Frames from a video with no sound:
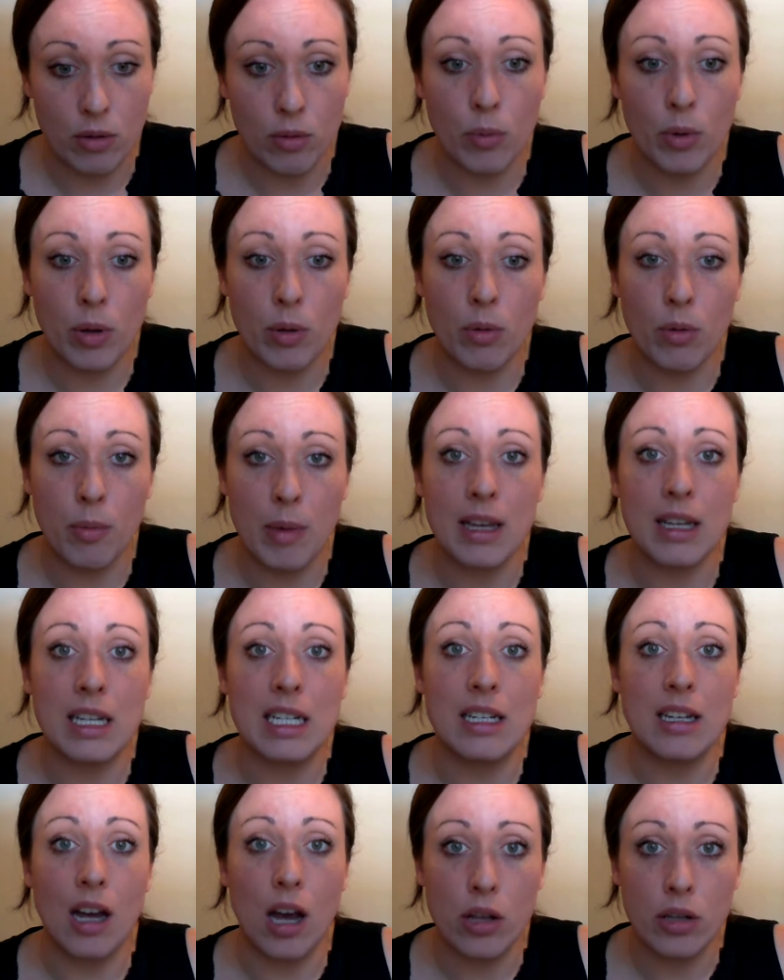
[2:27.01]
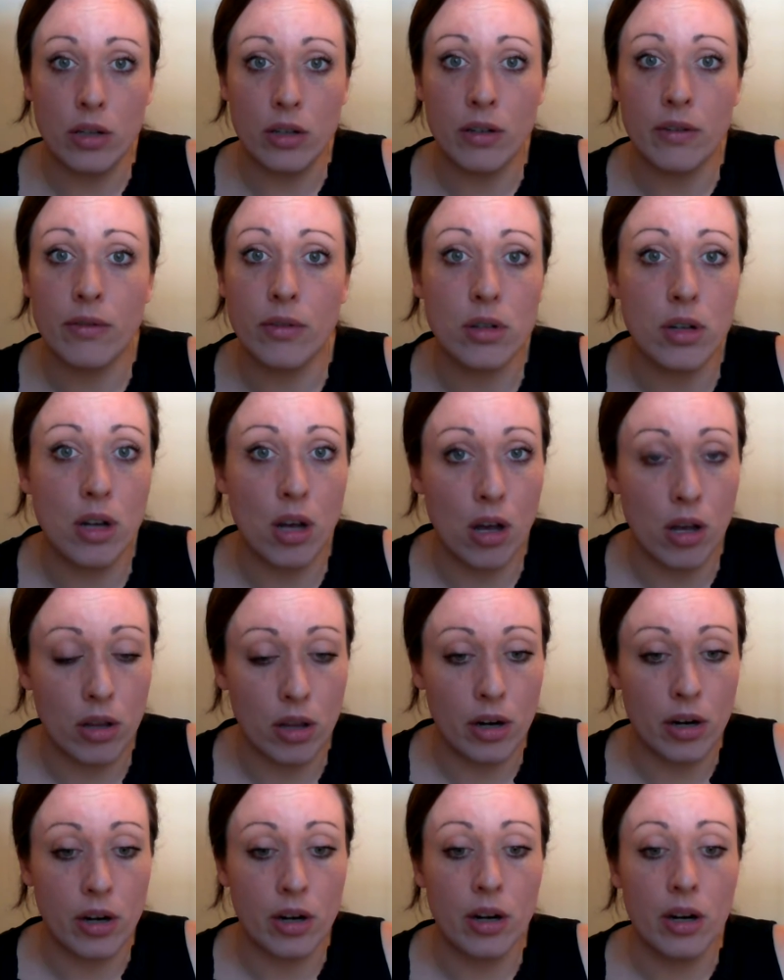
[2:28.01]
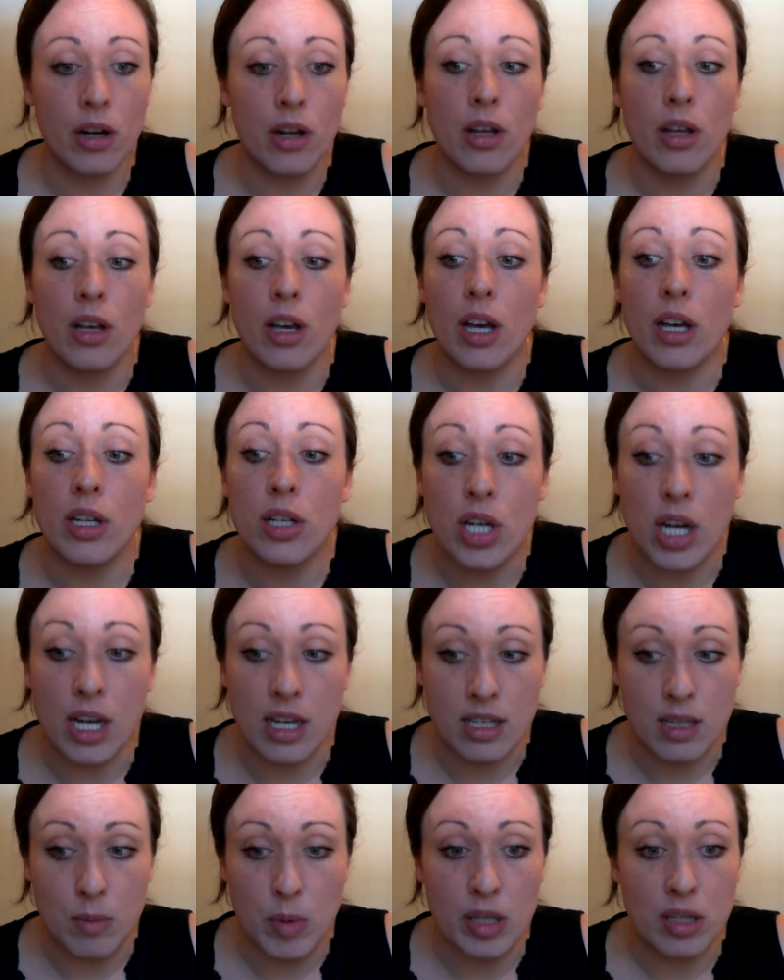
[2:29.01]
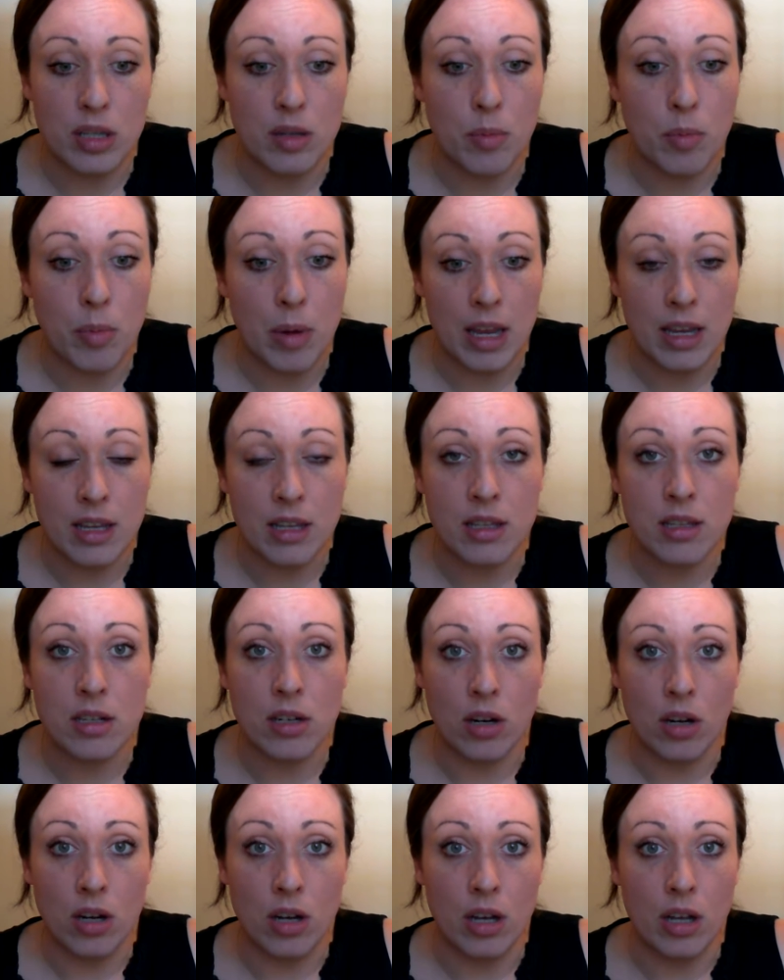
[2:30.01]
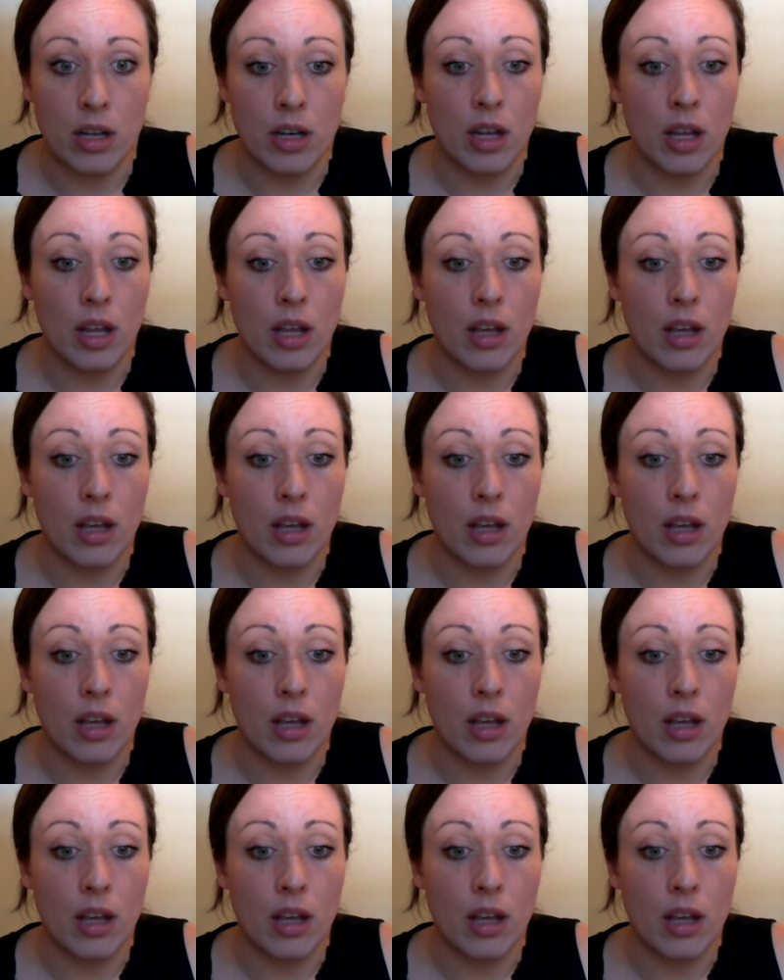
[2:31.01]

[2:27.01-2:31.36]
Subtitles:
We will make dollar for dollar adjustments based on